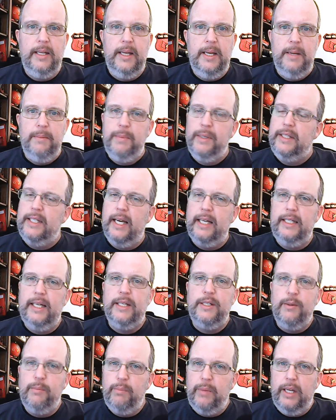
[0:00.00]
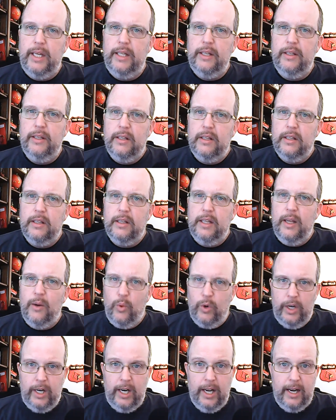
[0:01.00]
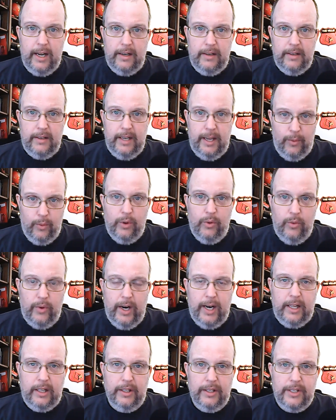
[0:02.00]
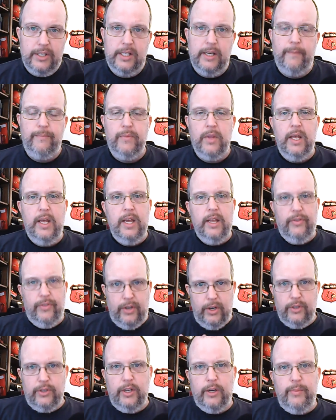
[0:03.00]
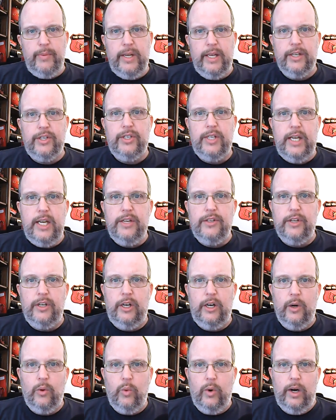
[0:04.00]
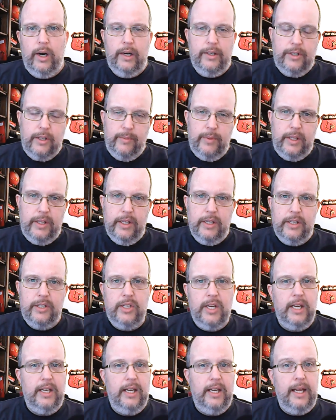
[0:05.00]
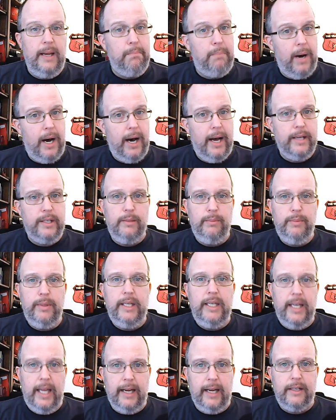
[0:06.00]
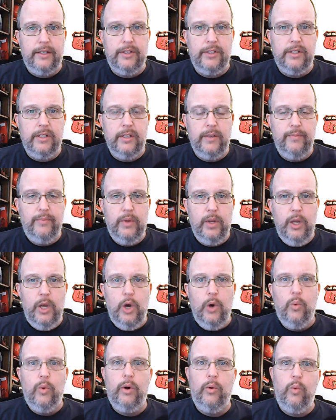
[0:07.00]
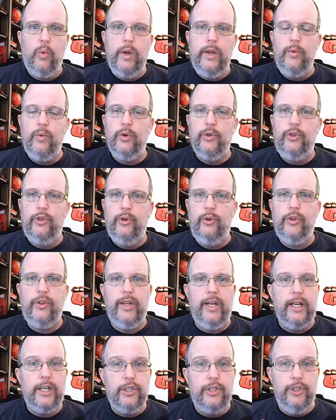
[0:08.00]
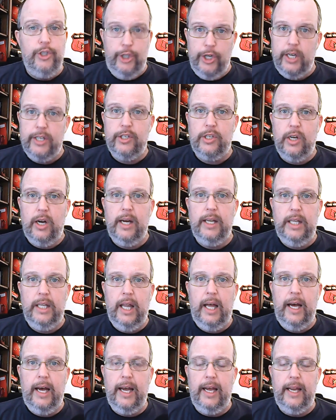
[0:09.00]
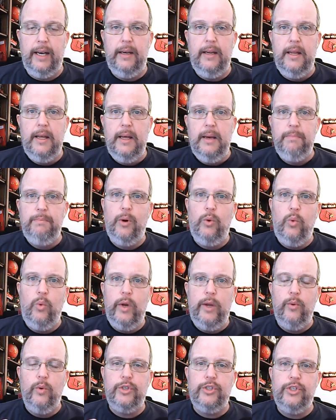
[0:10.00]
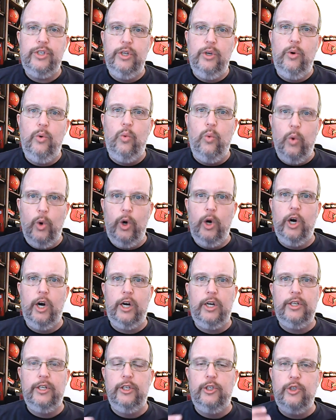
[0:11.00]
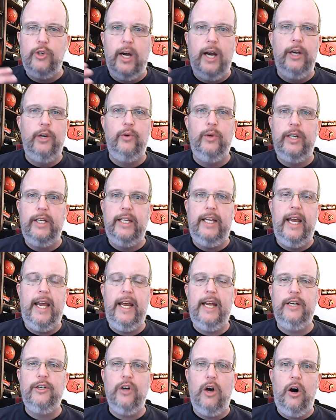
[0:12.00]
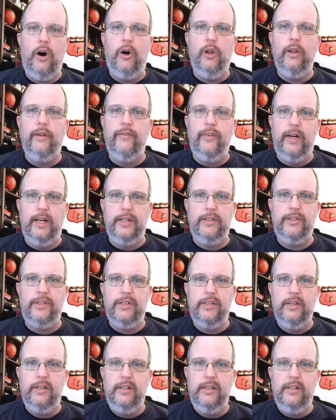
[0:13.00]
But that doesn't mean that we're reckless. There's going to be a season here where it's going to be this Sunday and possibly next, where we will do things just online, but we will still work to try to engage all of us